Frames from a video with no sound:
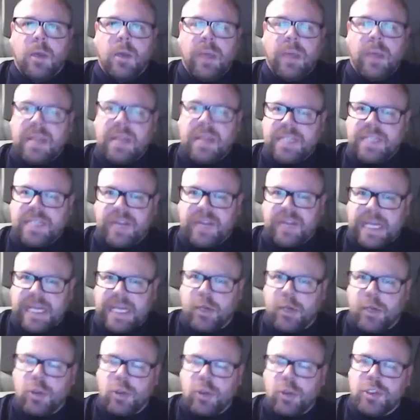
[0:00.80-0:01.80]
Well, thanks for
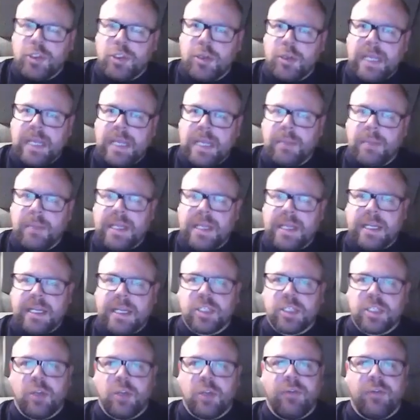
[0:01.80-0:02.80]
clicking on to the Monday
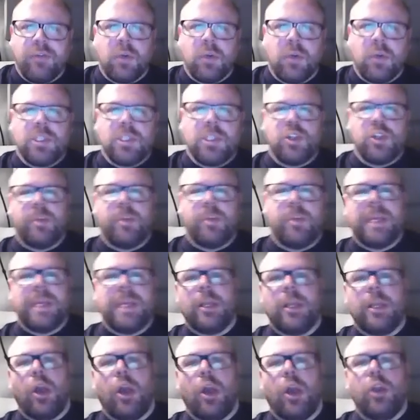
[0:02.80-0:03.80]
edition of Vogan's
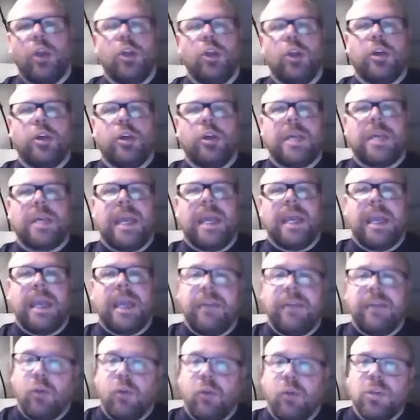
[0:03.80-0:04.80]
European Outlook.
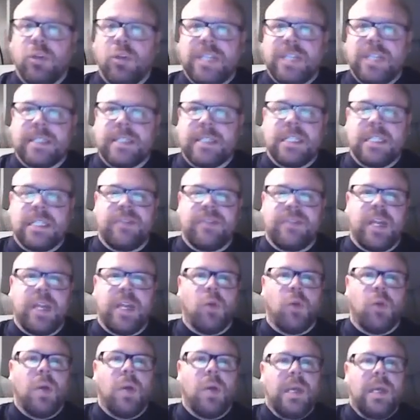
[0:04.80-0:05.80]
Of course, yesterday's
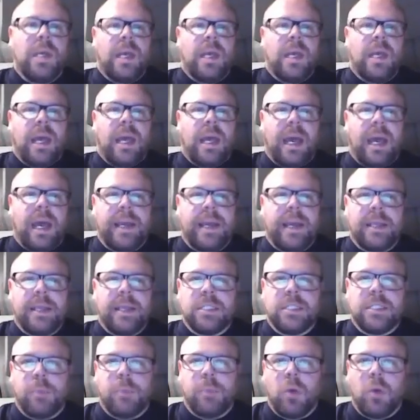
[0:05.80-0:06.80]
video, I
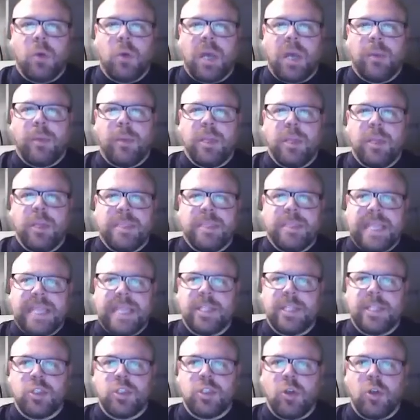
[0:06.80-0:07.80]
spoke about the
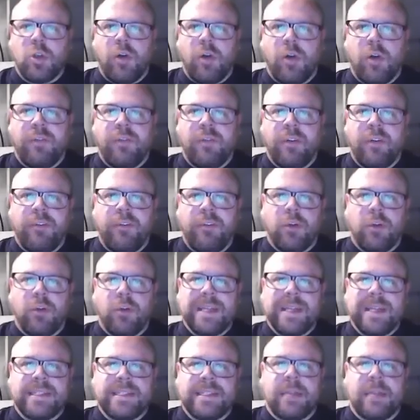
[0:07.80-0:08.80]
potential of
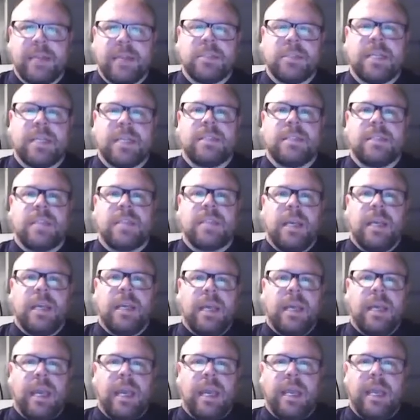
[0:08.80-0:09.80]
40 Celsius
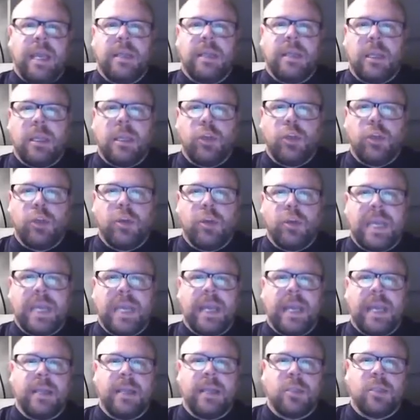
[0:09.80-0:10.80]
in the
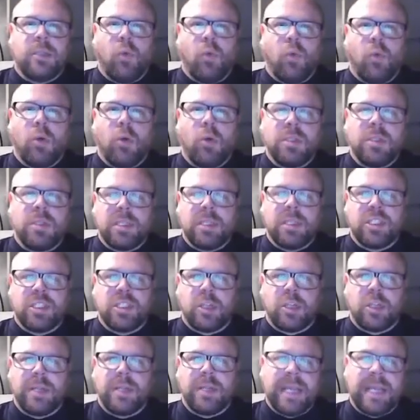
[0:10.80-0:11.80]
UK towards
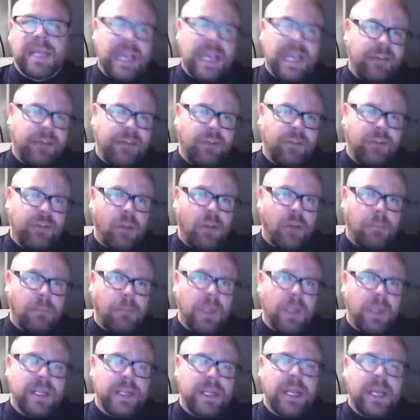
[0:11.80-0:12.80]
Sunday, if not
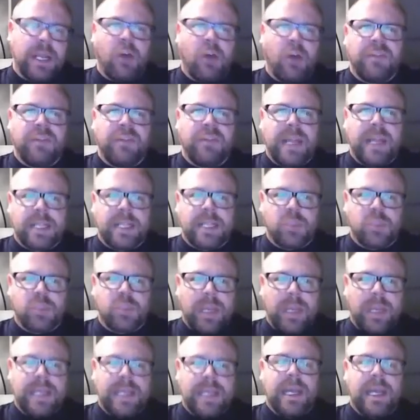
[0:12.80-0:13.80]
Monday of next
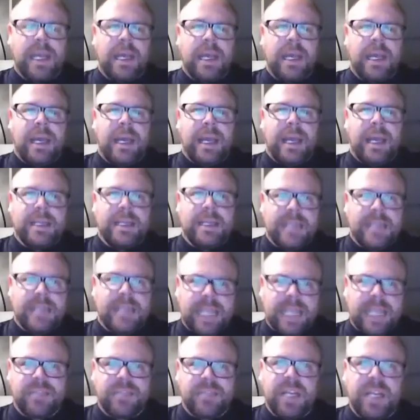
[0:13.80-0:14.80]
week. In
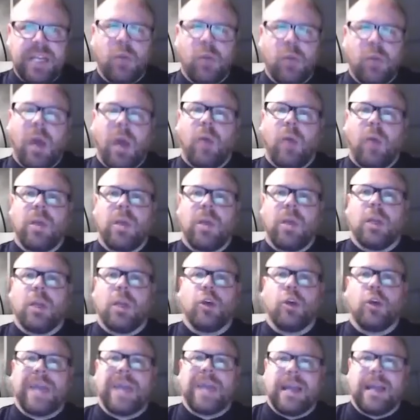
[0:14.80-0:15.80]
today's video, I want to
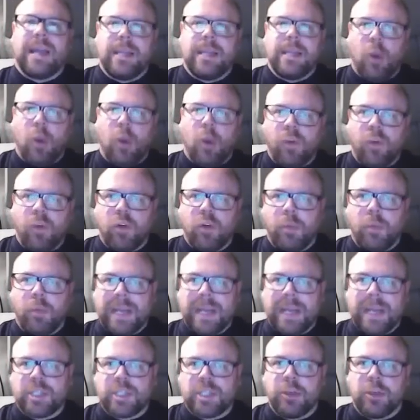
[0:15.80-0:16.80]
look at the overall
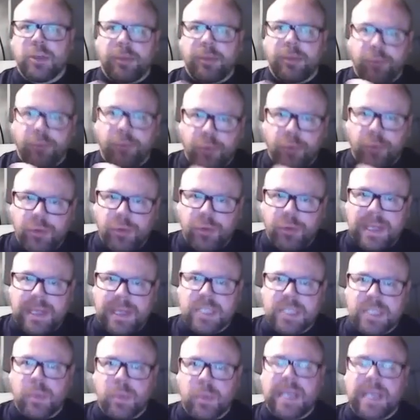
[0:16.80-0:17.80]
picture through
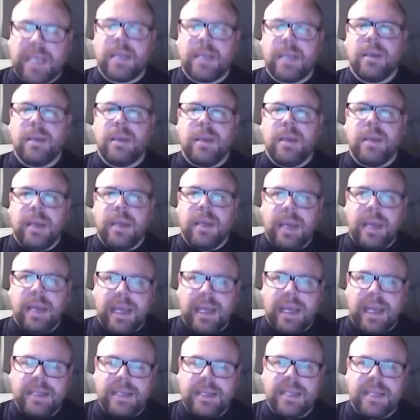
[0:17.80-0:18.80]
this week
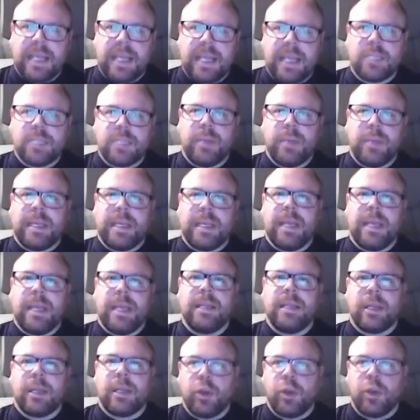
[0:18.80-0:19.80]
into next
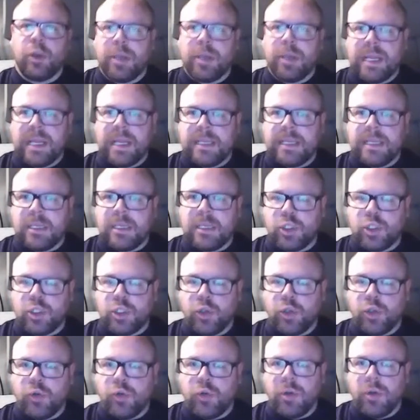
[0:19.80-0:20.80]
weekend that could lead
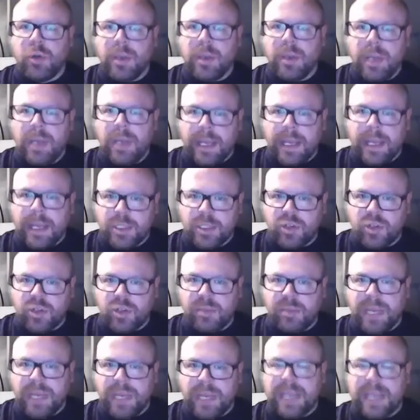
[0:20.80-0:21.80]
to
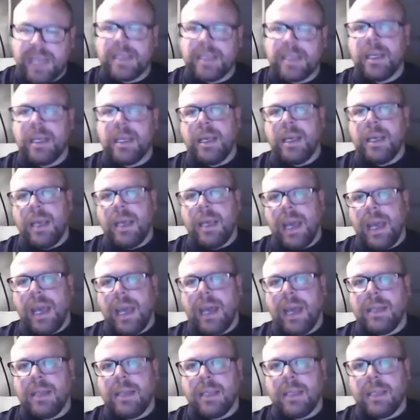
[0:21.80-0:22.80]
extreme heat
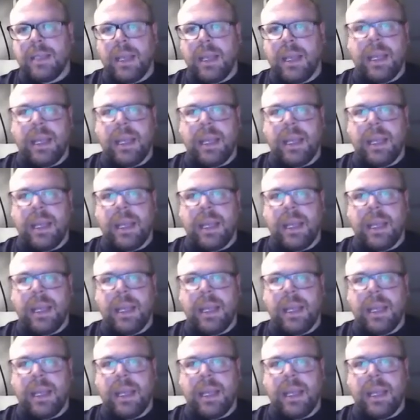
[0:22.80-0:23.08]
and